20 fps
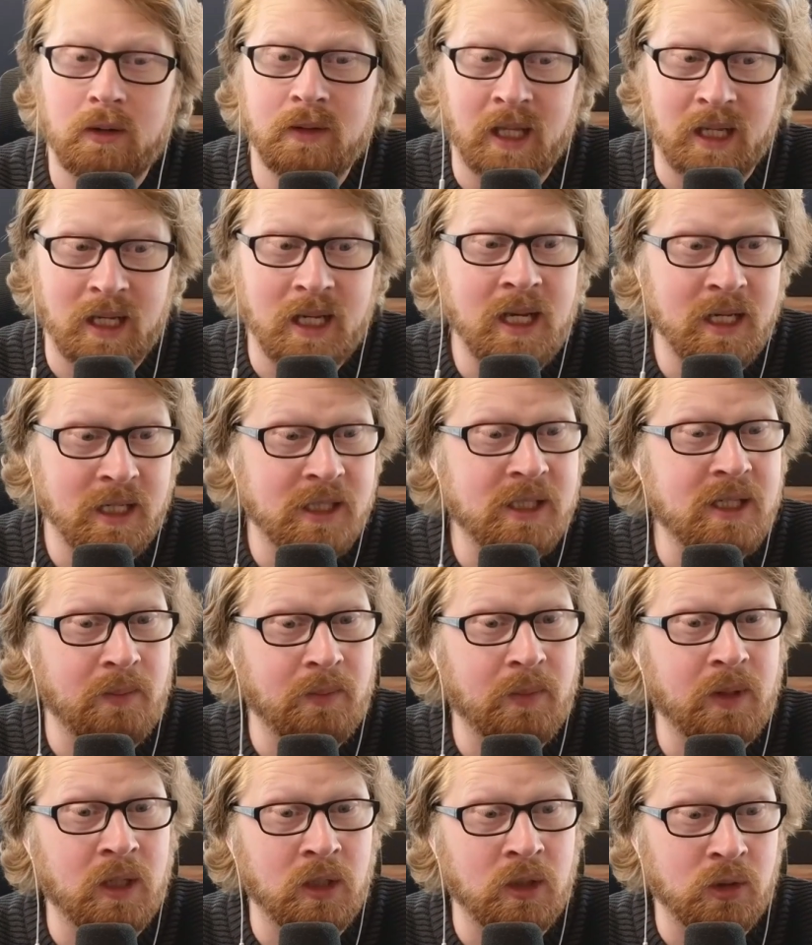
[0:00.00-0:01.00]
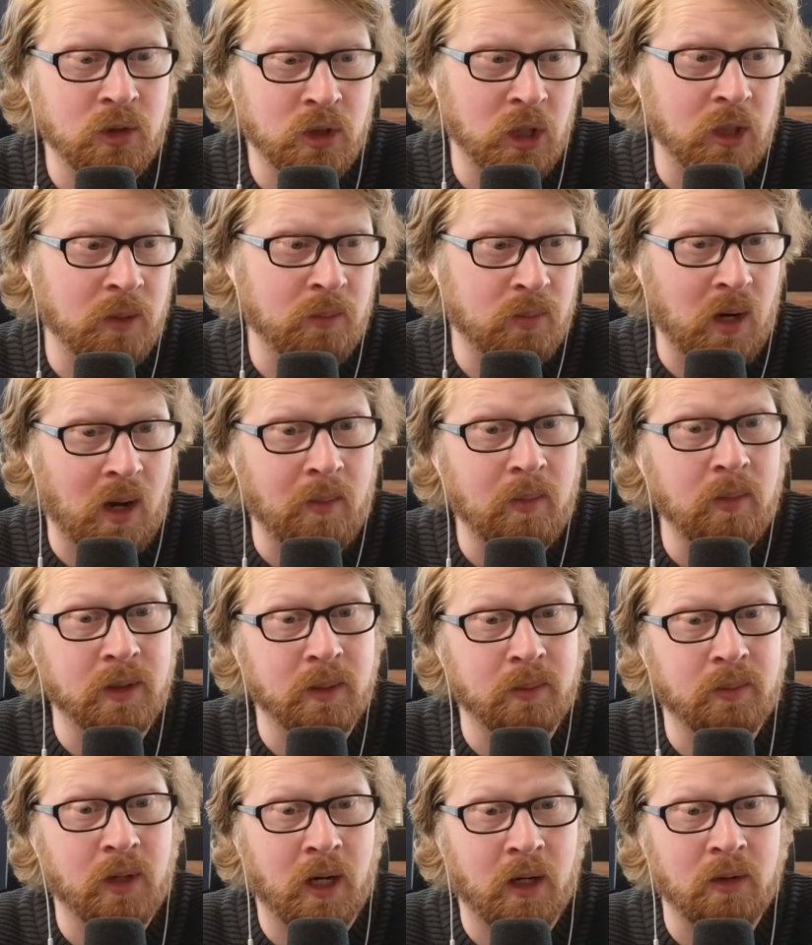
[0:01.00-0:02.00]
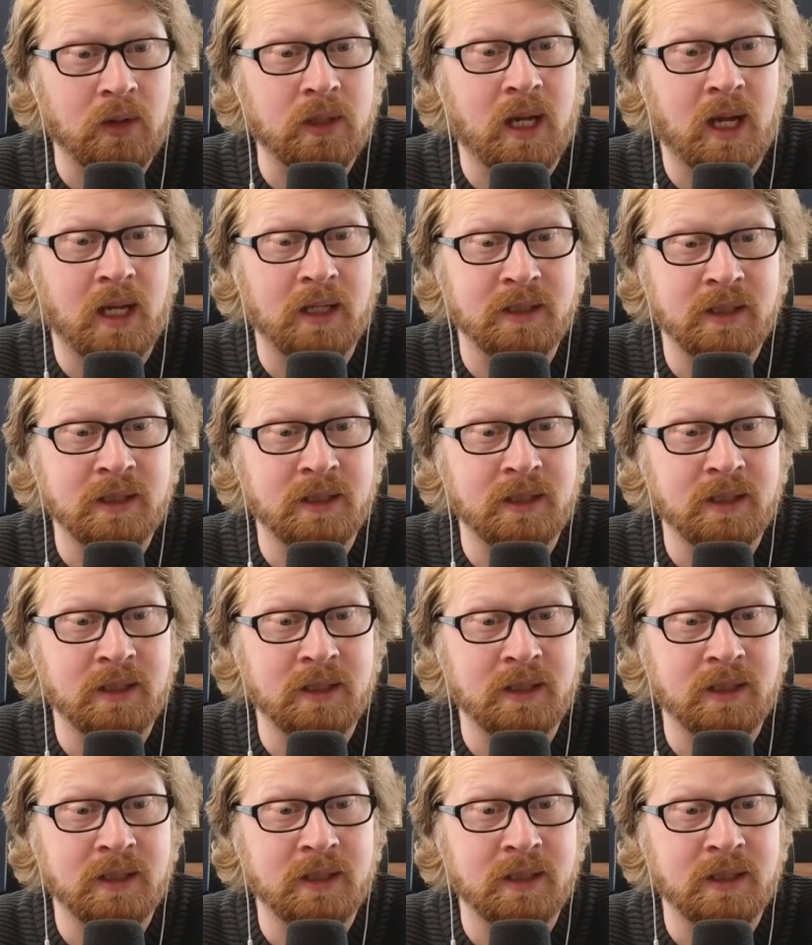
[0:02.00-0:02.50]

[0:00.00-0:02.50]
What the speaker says: it is something you should probably prioritize